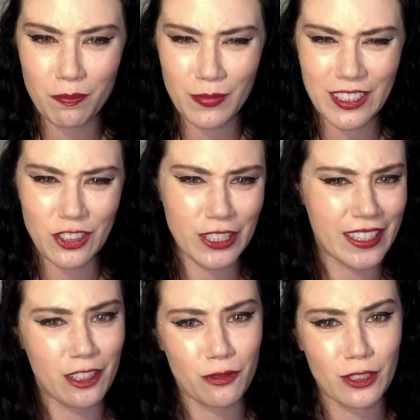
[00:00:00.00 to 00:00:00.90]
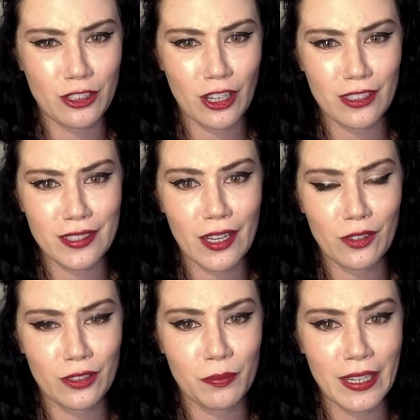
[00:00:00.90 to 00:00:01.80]
much to care for a dog's health
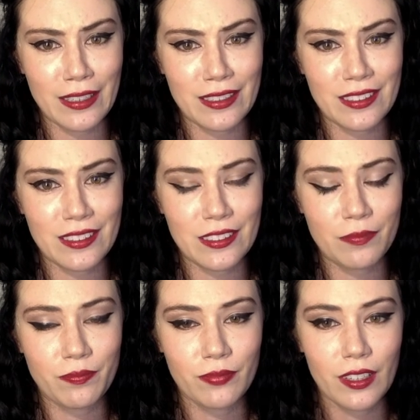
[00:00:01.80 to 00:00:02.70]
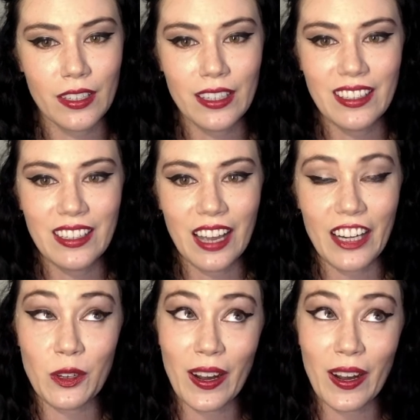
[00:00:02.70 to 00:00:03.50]
and maintenance. I know I